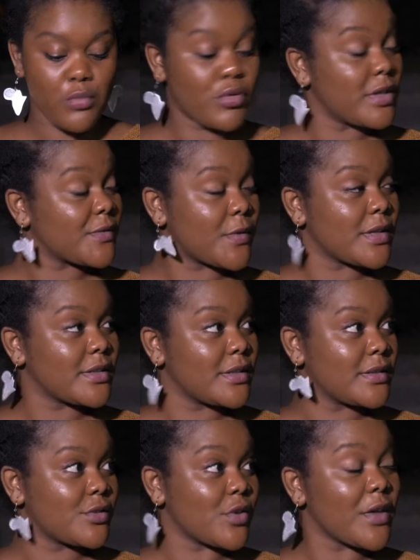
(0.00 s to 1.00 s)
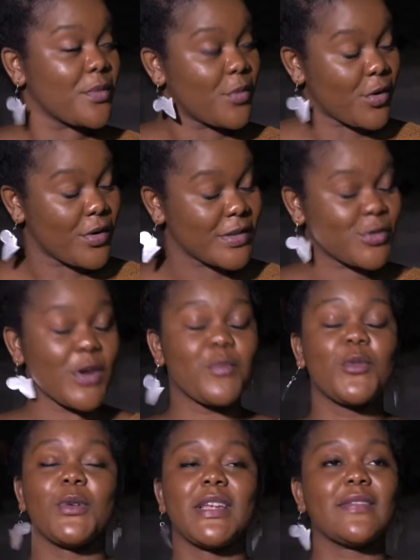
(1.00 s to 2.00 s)
Homeboys versus Strathmore.
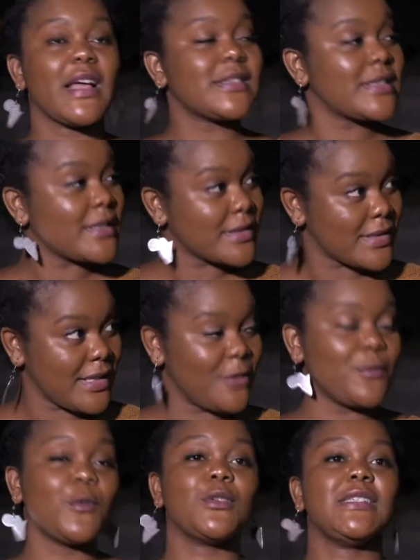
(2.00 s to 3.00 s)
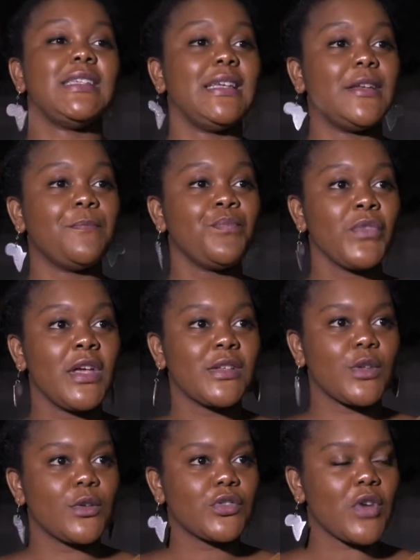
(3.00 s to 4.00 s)
Strathmore winning that 16-14.
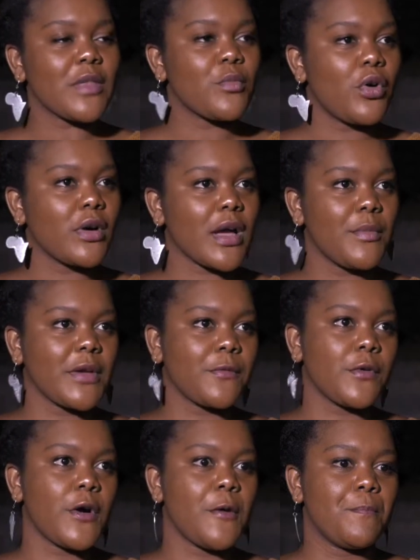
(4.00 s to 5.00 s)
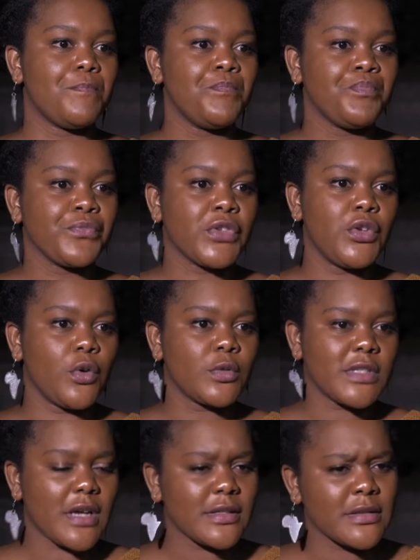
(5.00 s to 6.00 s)
So Strathmore coming from,
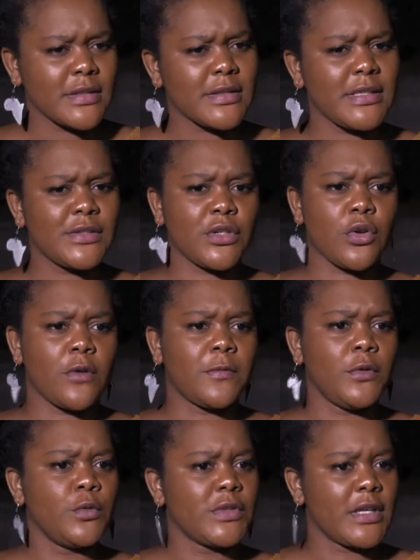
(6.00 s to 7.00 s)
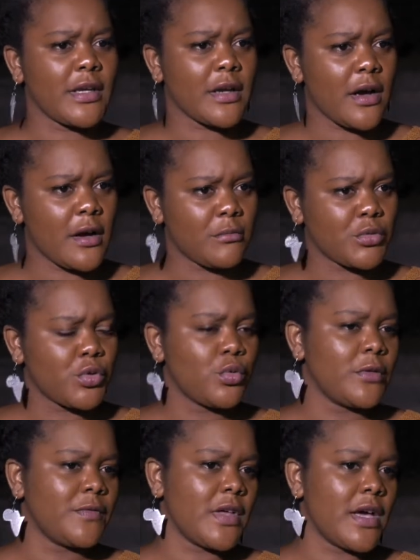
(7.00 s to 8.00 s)
starting the season off losing
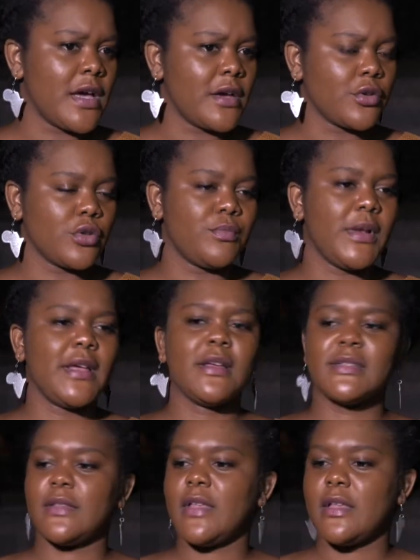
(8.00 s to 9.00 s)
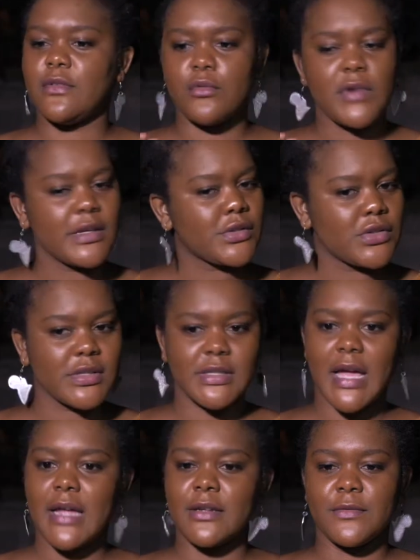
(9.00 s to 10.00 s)
2 of the good players, and then the rest
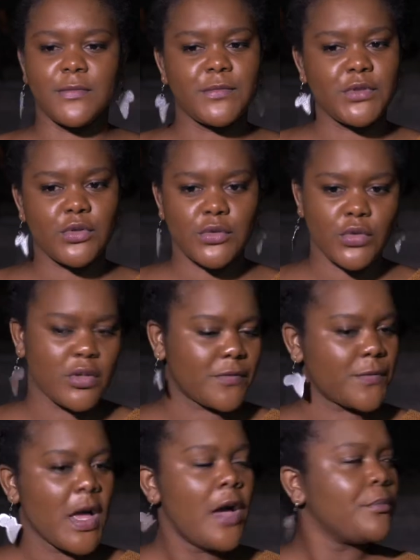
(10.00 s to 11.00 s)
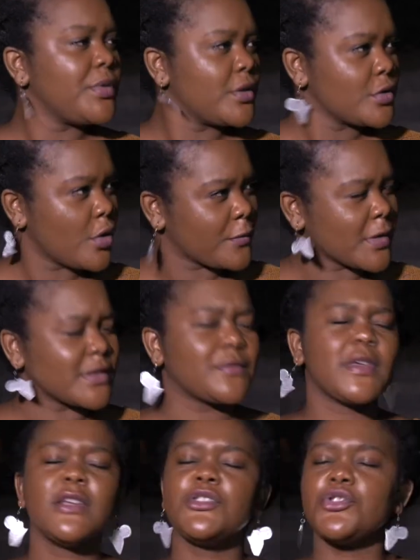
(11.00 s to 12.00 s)
just kind of sort of peeled off because
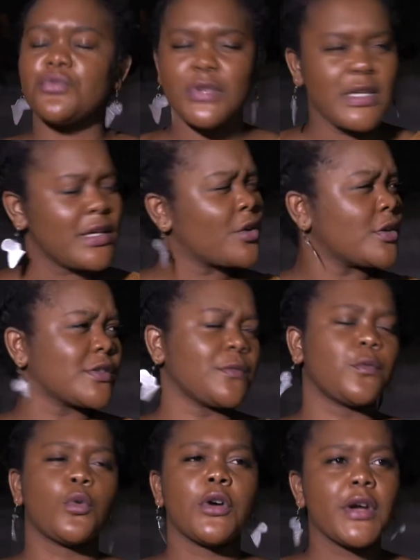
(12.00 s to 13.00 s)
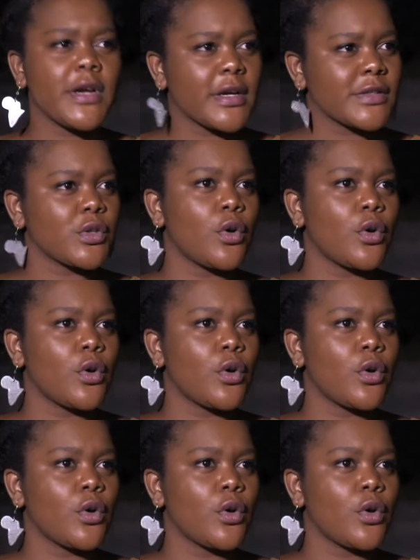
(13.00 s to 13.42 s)
of injury, because of work.